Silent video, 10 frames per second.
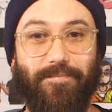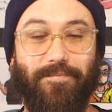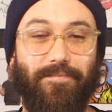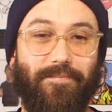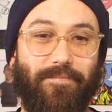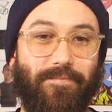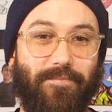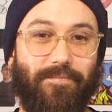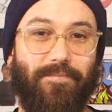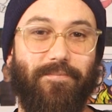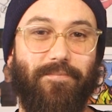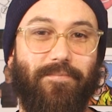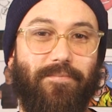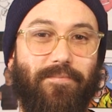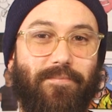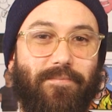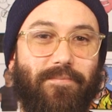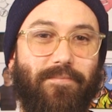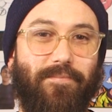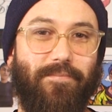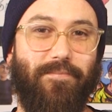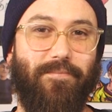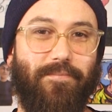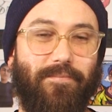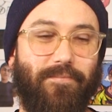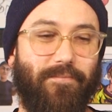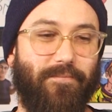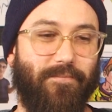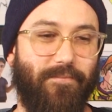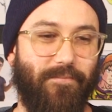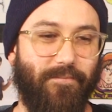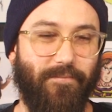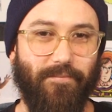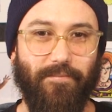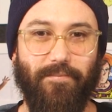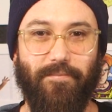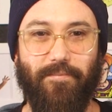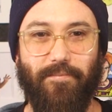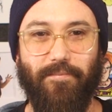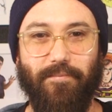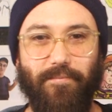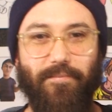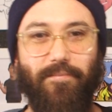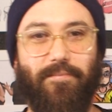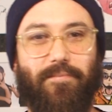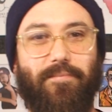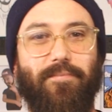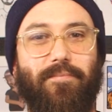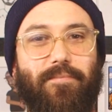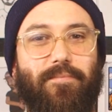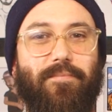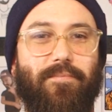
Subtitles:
This person isn't speaking.